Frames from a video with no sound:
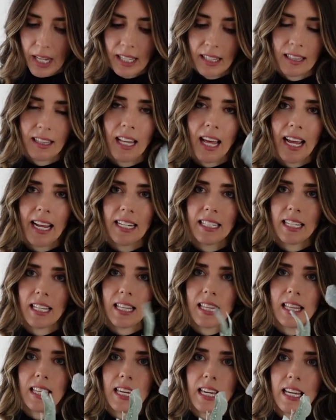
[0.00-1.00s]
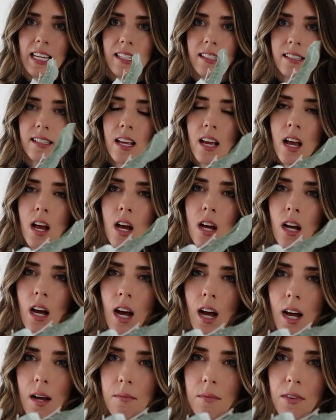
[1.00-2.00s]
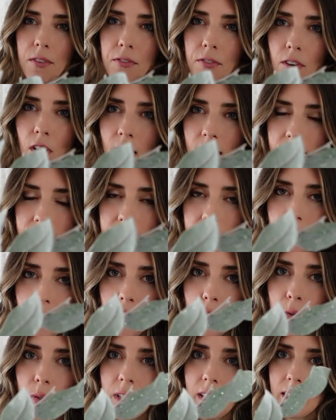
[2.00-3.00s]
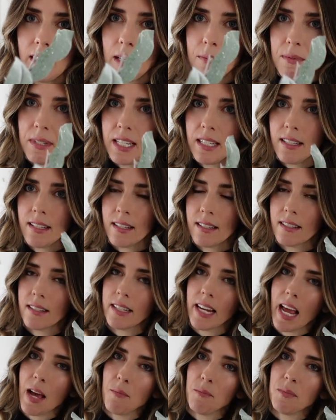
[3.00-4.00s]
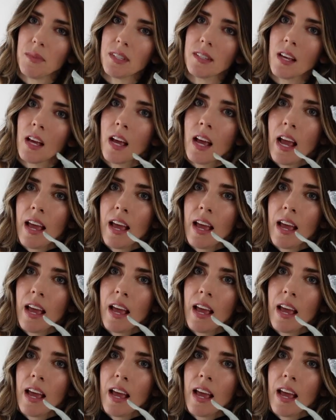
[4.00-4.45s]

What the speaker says: liked these frosted eucalyptus stems.